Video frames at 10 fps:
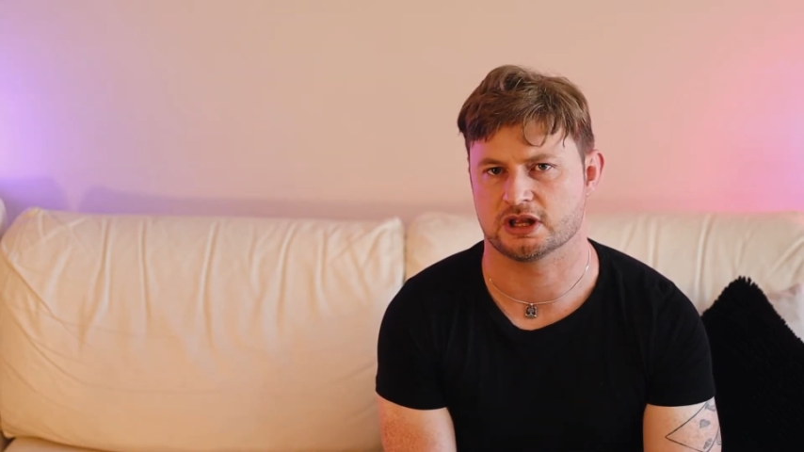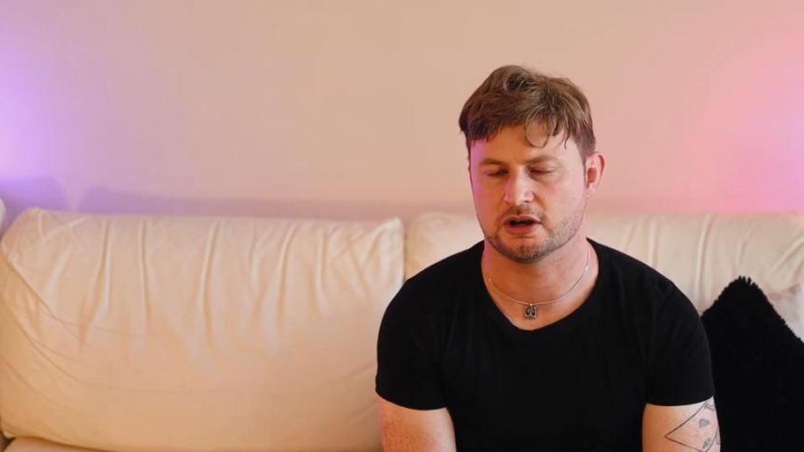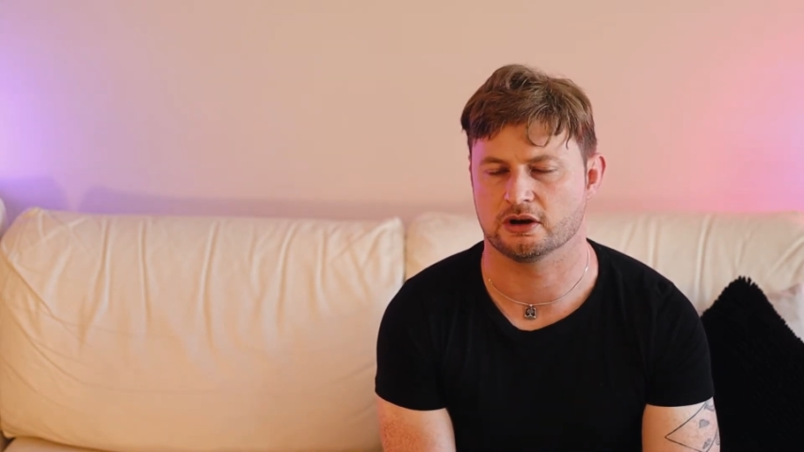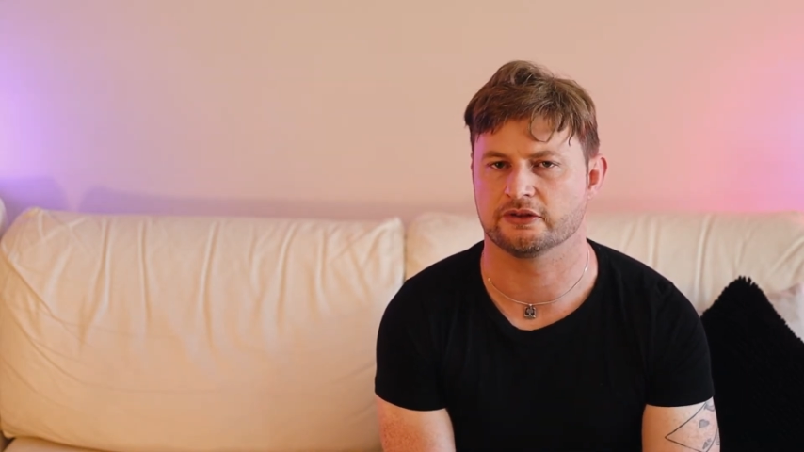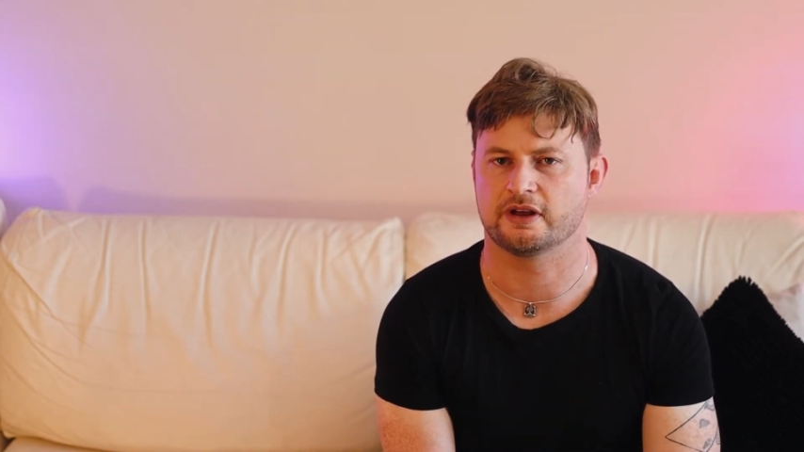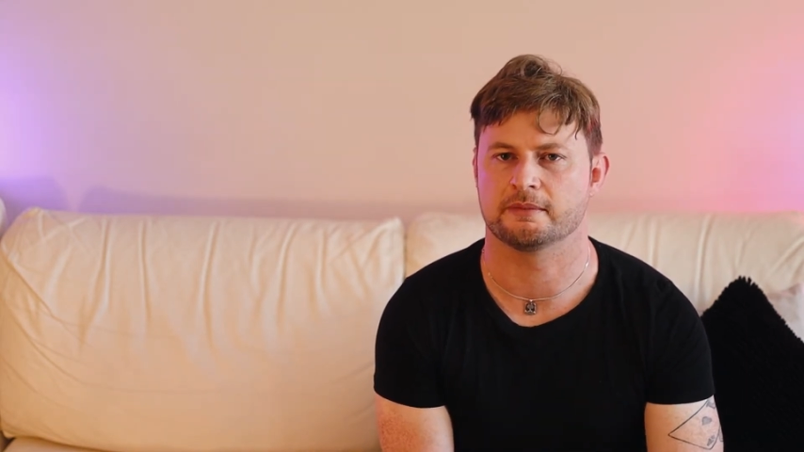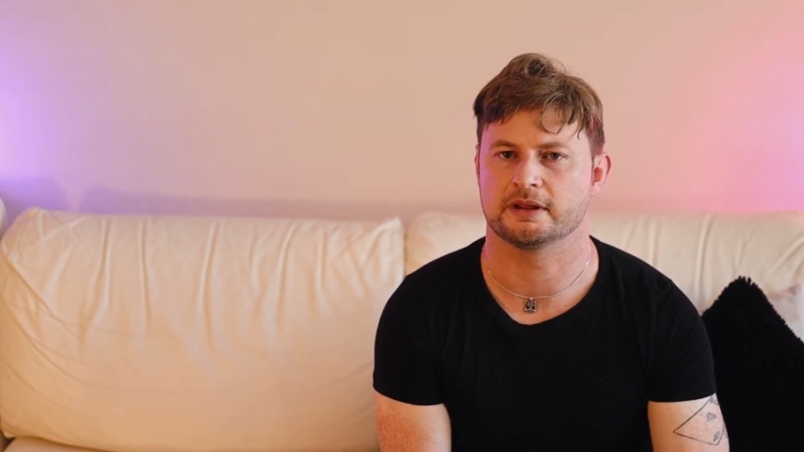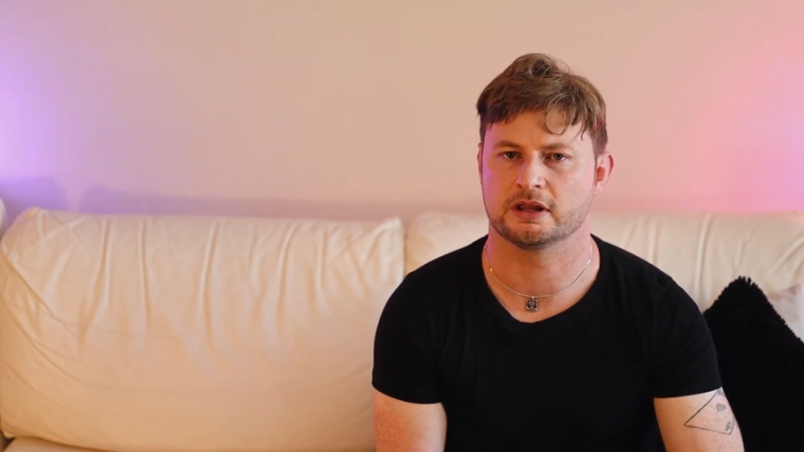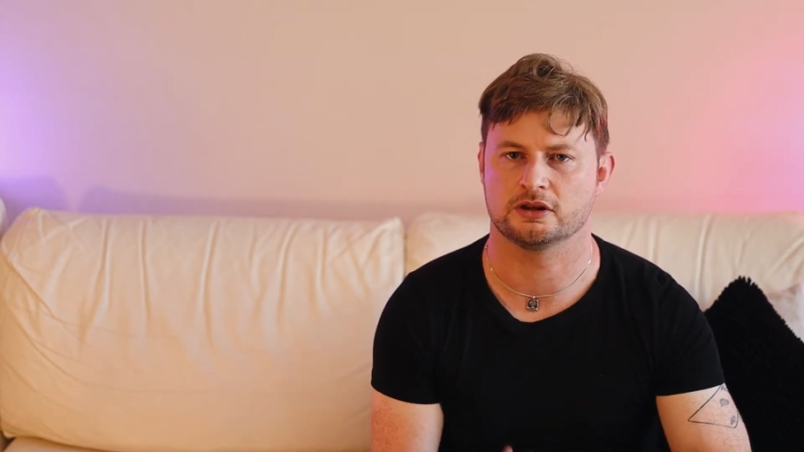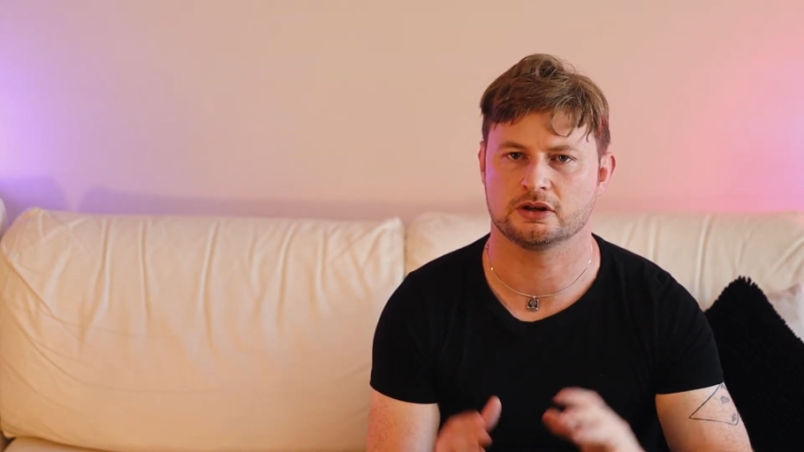They're not
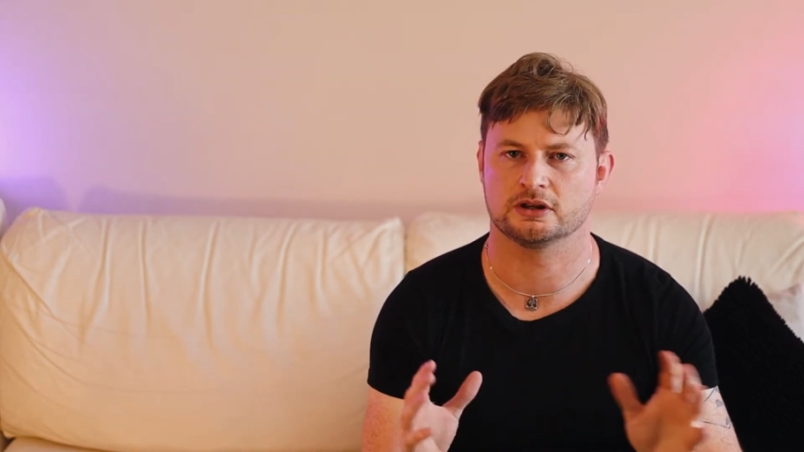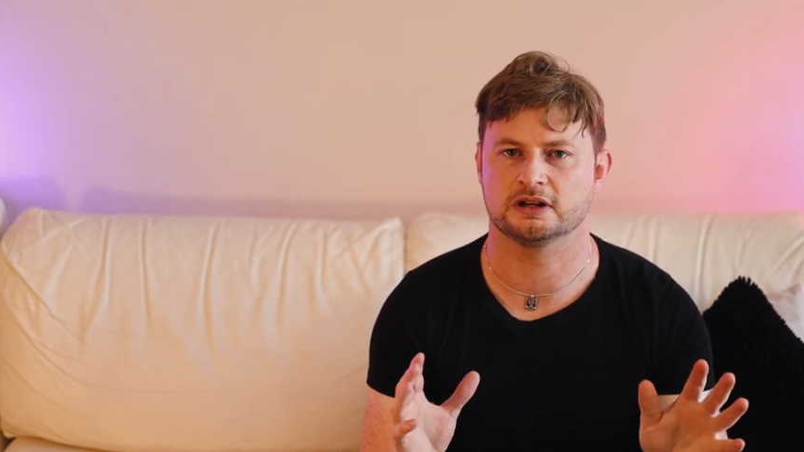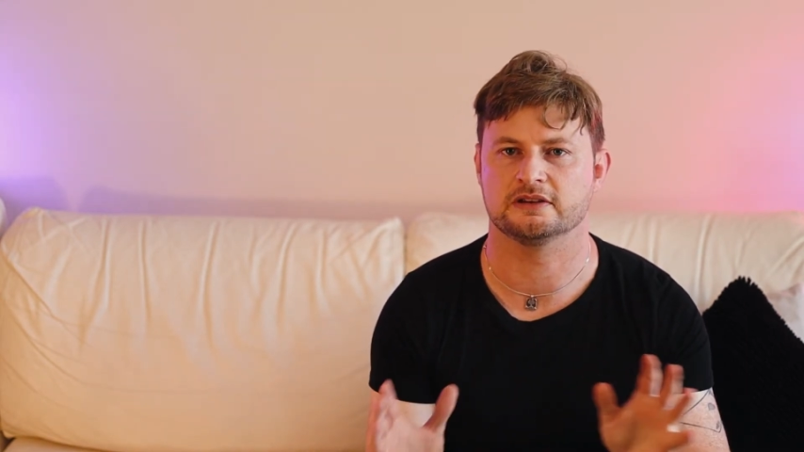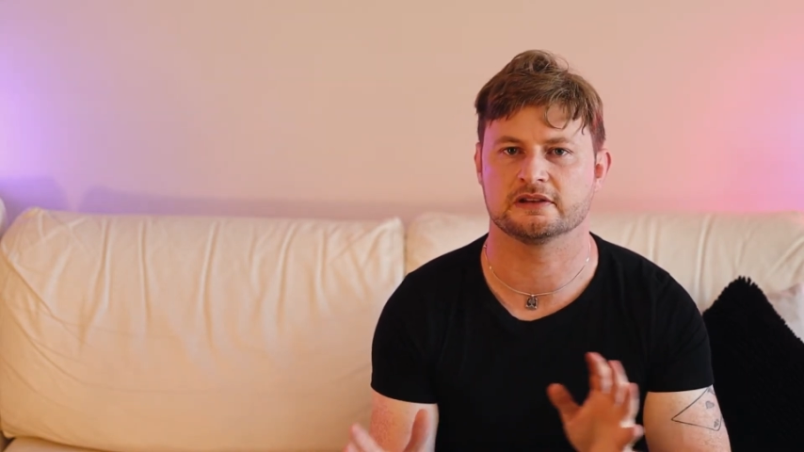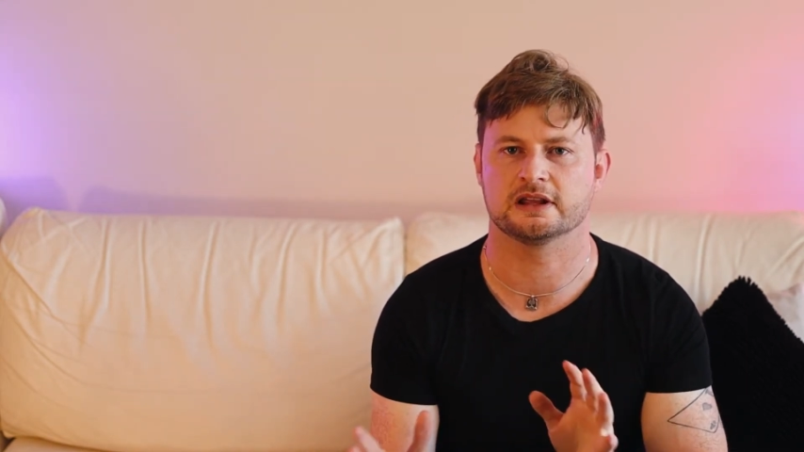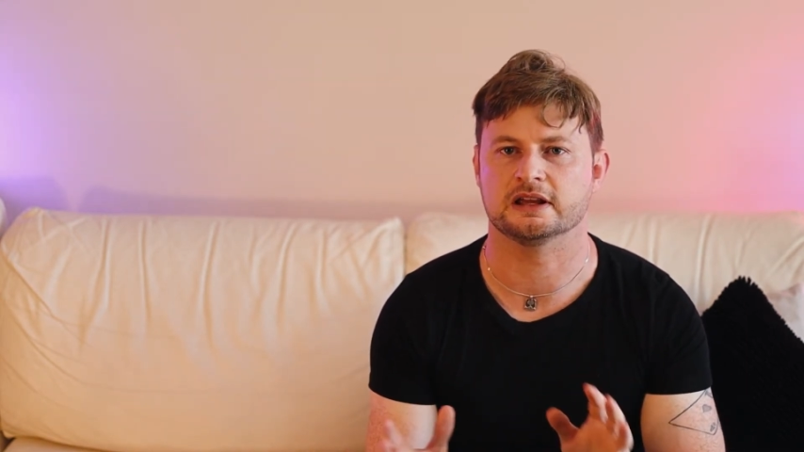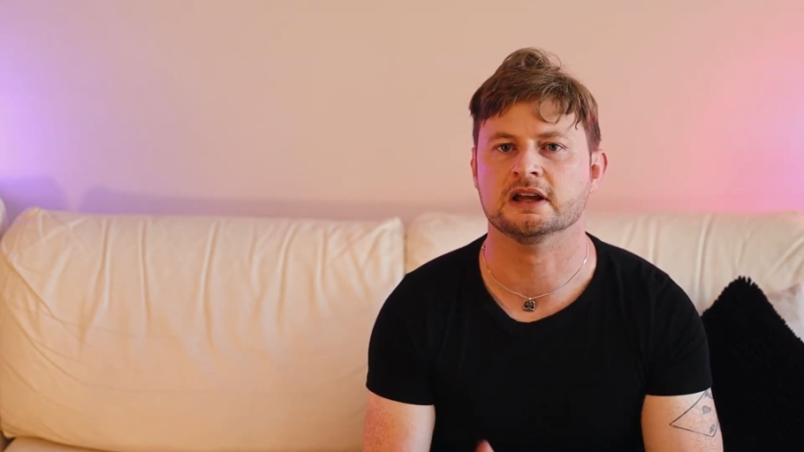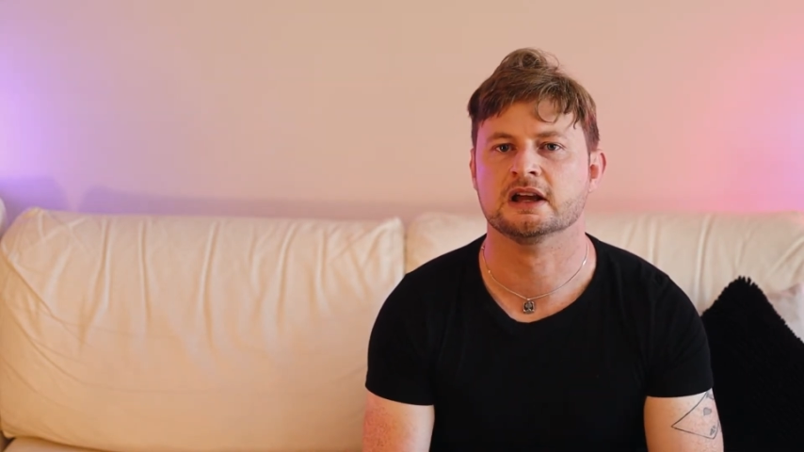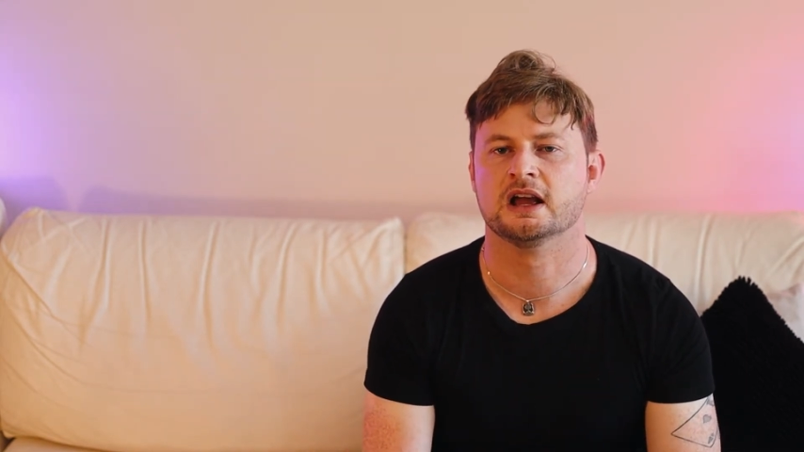something that you could easily